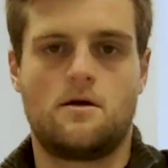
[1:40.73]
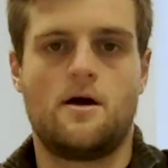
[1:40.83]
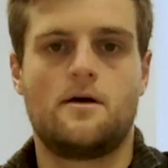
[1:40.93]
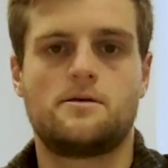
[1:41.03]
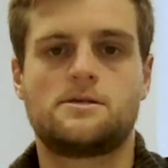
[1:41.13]

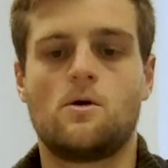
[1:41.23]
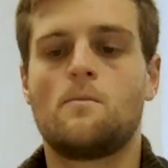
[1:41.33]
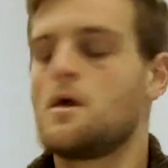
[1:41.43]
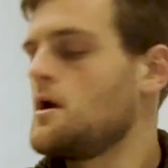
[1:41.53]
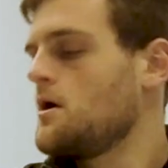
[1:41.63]
Uh,
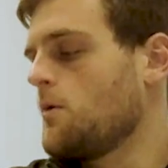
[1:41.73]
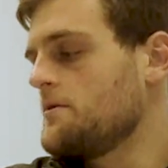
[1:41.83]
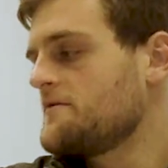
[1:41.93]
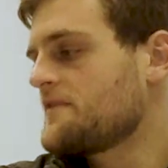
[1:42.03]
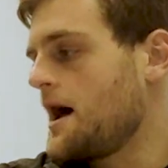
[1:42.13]
so
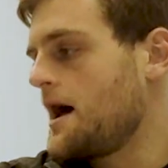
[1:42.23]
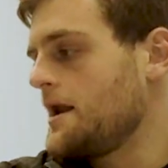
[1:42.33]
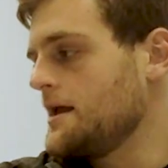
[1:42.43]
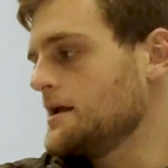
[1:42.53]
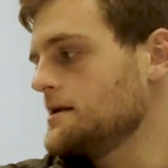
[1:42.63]
what we've
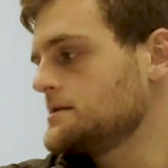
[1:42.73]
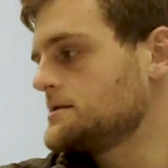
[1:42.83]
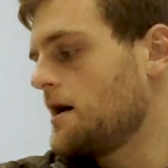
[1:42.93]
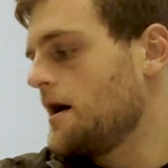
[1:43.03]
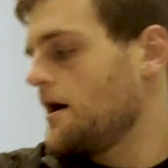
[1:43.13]
got
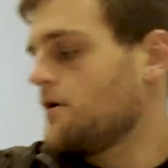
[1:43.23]
is uh,